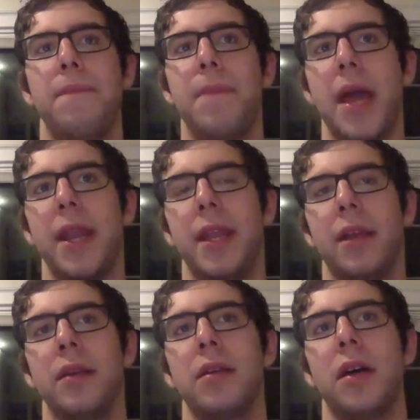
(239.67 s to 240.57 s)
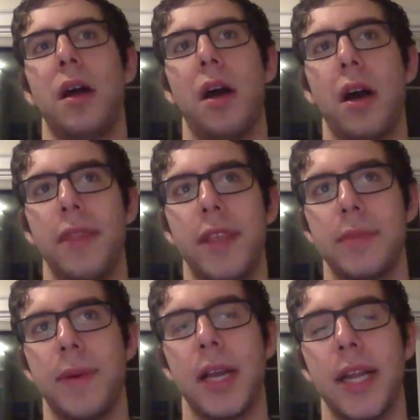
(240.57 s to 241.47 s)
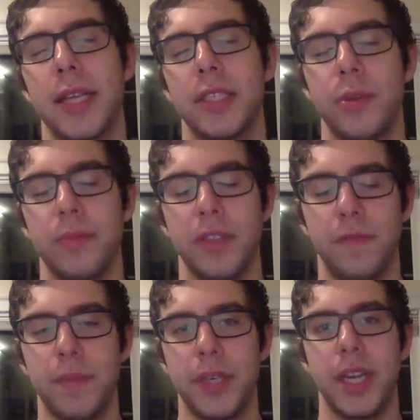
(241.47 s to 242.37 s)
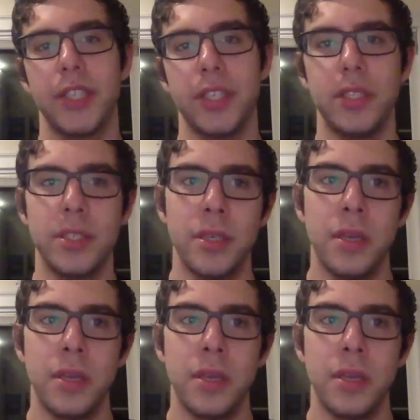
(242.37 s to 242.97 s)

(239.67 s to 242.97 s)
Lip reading: betting on this podcast in terms of predictions,